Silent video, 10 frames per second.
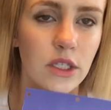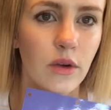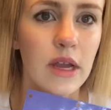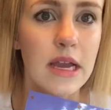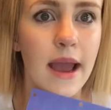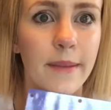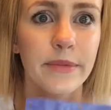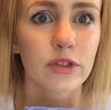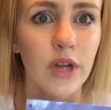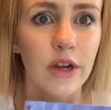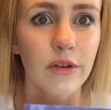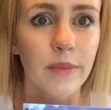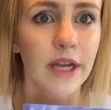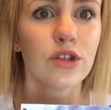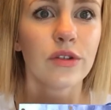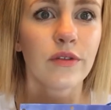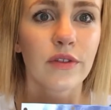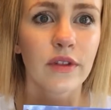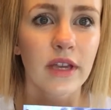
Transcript: So I'm going to try to remind you